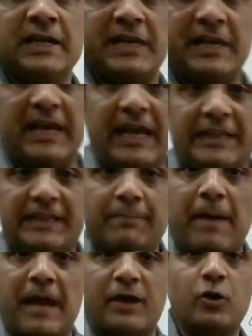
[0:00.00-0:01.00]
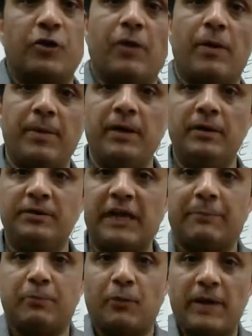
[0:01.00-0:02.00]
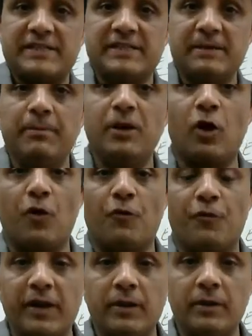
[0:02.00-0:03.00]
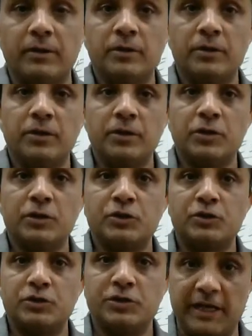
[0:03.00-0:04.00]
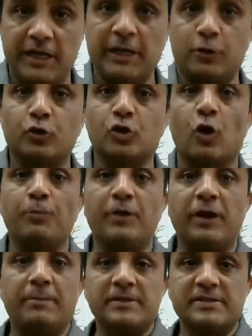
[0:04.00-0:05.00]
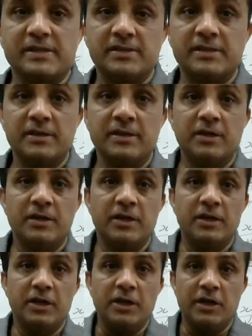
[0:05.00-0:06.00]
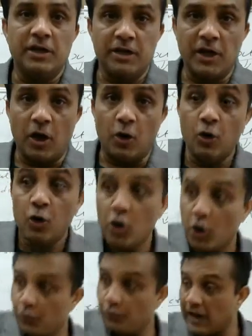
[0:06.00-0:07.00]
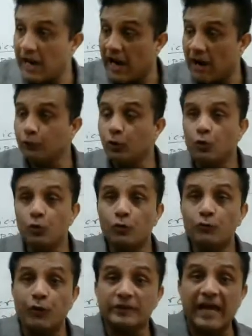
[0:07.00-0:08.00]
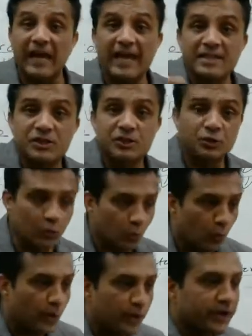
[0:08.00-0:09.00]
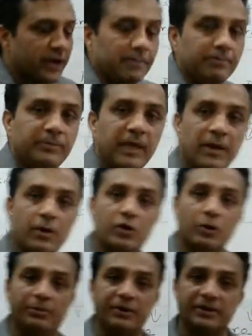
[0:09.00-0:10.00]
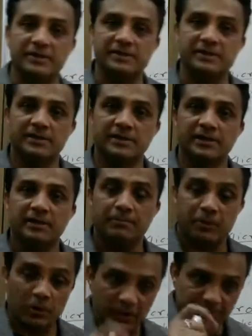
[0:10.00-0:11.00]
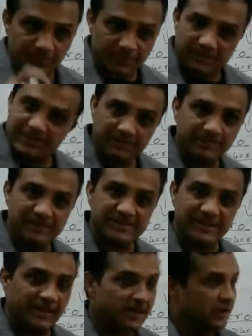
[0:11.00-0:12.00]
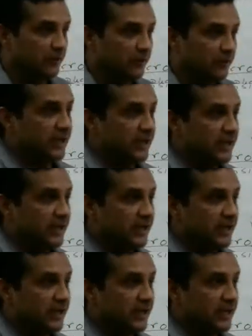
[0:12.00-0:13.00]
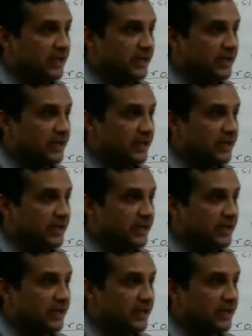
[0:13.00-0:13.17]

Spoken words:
in the macro environment that provide similar offering to the competitive business. Now, we have to look for the edge to overcome than our competitors. Because simple say, we need to find the edge